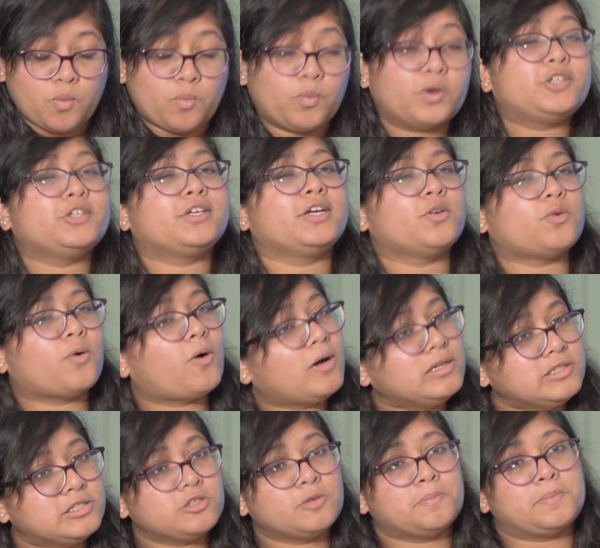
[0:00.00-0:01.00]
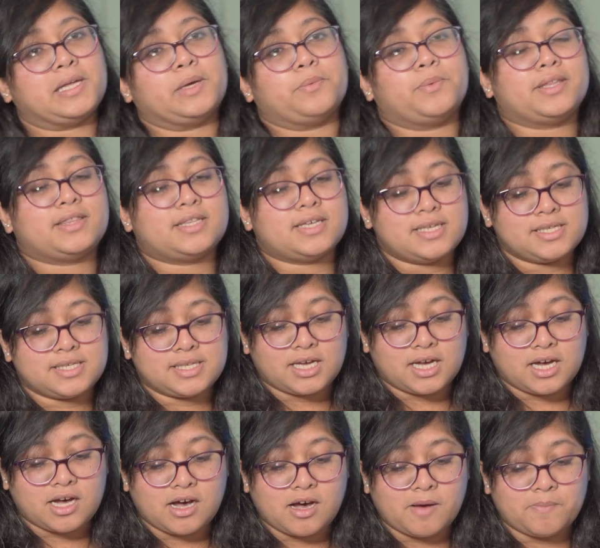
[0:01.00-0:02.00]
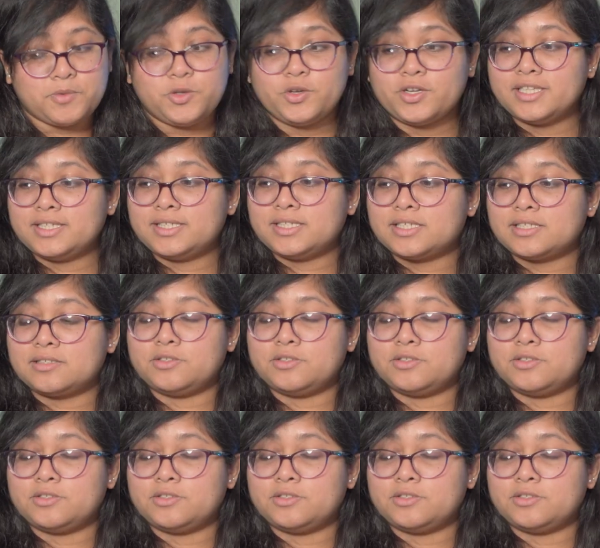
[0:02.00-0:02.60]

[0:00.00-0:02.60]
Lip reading: What you can also play with is you can,